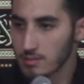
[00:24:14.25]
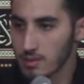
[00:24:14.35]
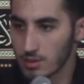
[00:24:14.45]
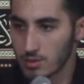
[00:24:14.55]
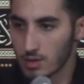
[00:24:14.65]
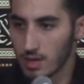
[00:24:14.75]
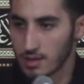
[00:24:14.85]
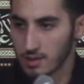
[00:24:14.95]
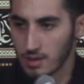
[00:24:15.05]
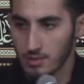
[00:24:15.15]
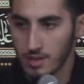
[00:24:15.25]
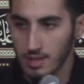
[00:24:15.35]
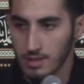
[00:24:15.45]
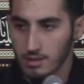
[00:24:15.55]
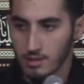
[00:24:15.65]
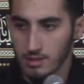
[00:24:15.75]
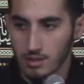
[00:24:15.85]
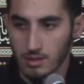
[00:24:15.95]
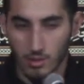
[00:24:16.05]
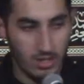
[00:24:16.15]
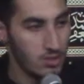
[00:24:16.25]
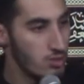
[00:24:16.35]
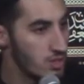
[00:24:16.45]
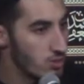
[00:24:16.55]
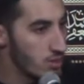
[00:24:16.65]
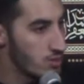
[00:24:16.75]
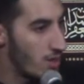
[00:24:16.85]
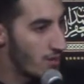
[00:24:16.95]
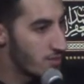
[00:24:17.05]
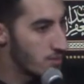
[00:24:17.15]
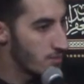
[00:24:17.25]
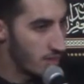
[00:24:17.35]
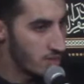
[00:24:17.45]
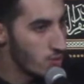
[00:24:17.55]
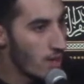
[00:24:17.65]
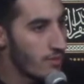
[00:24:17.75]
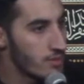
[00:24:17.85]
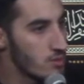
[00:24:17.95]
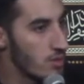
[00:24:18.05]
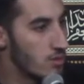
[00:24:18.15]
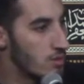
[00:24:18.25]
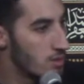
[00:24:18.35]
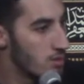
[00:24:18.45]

Rasulullah sallallahu alayhi why didn't do that to his wives? But it's his wife as well.